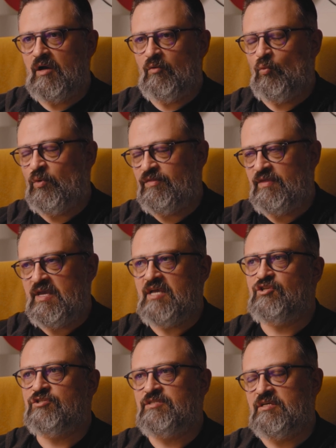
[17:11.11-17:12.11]
with the
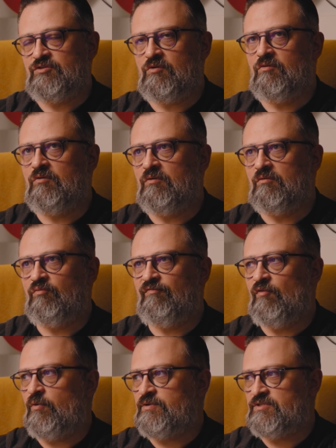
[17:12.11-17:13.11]
agency as a whole
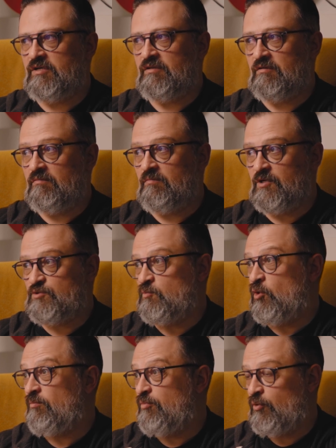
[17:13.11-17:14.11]
focus on the much
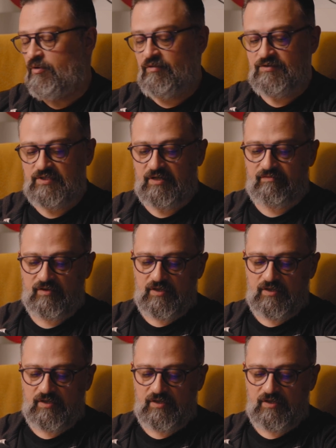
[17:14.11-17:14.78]
more important stuff.